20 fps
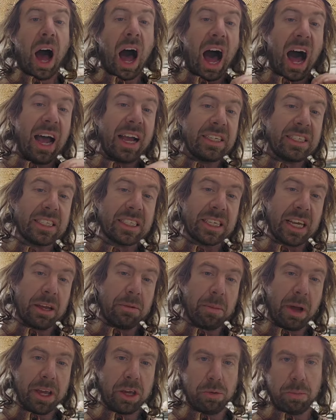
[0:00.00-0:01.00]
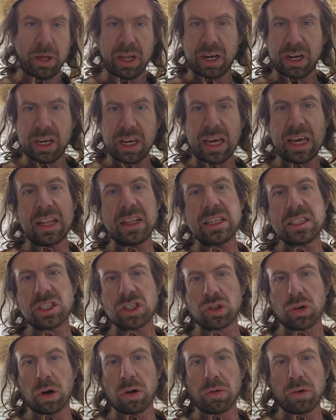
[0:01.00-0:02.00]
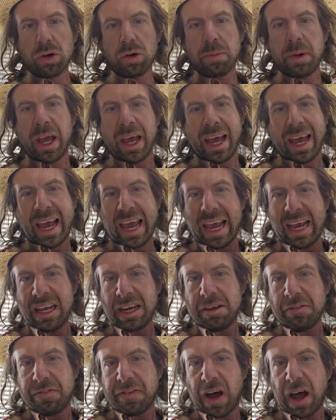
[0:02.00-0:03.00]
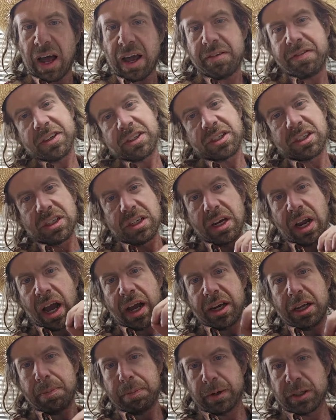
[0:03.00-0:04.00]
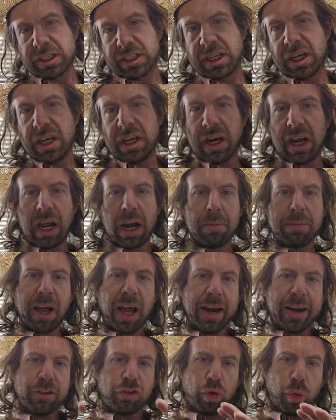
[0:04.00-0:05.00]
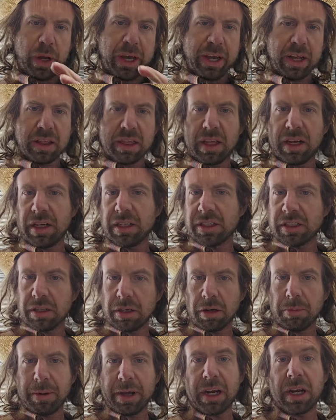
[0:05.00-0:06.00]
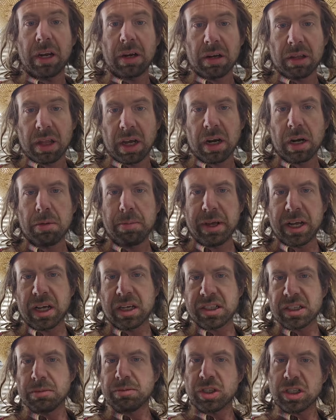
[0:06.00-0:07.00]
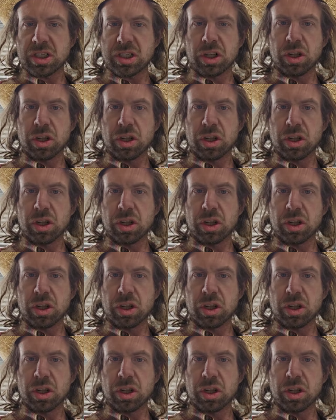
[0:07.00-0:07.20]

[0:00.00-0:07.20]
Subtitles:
I set my humidity in this grow room 85 to 90%, and I'm kind of tweaking things a little bit here and there because I'm just